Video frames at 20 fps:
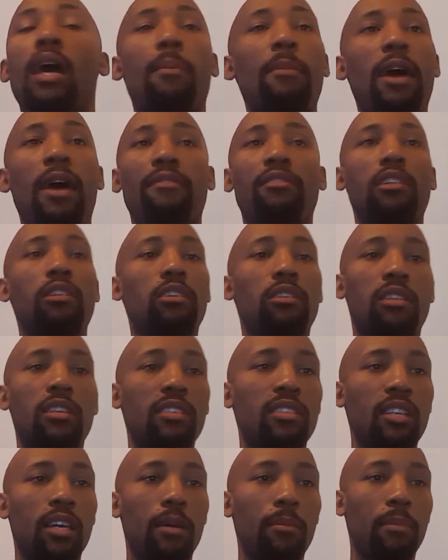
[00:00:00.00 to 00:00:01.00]
going to have to look
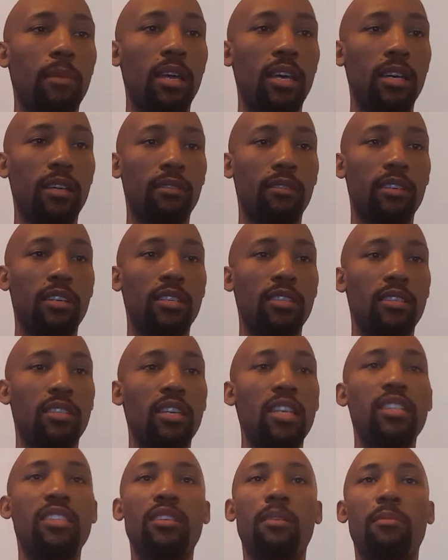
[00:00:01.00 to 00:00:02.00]
this up because
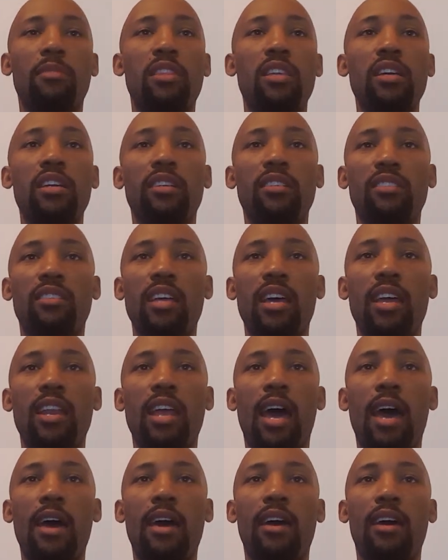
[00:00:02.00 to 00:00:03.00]
it's some things
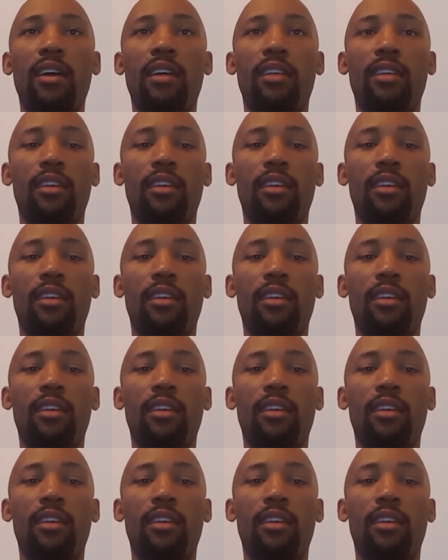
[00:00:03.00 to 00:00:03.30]
that I...